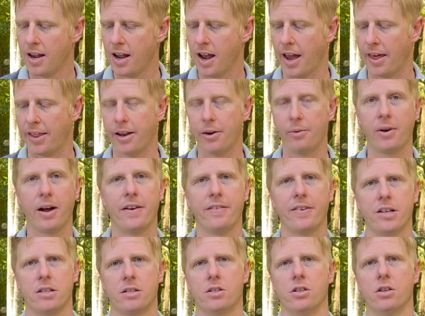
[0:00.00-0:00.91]
and then we have
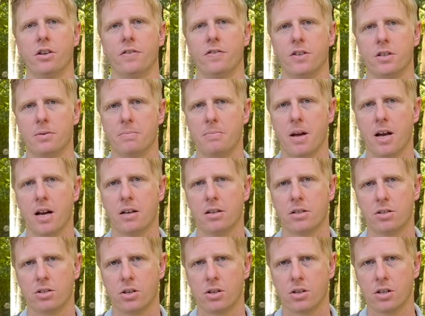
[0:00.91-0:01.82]
our surface mount
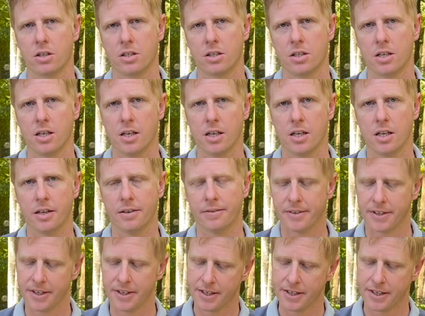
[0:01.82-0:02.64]
sockets here.